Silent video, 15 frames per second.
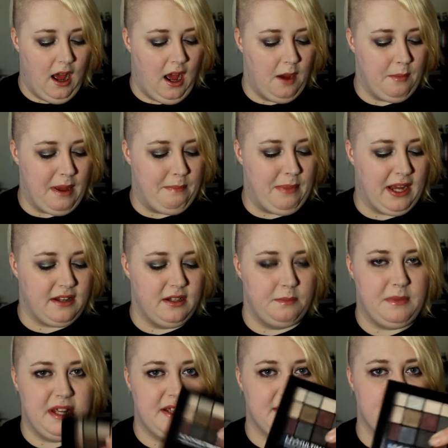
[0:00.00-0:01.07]
I picked
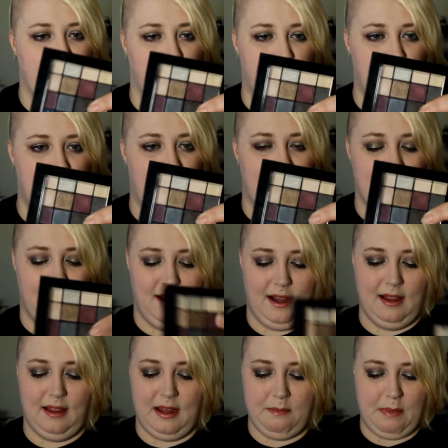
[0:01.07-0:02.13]
up the Smokey and
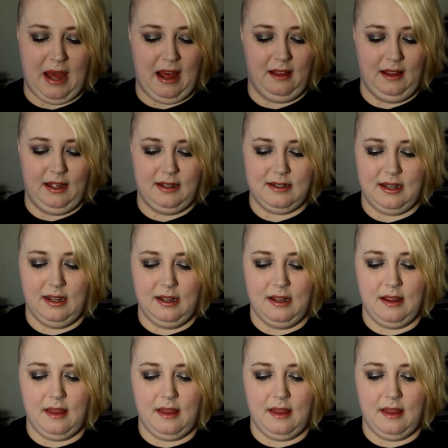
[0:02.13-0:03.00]
Highlight palette,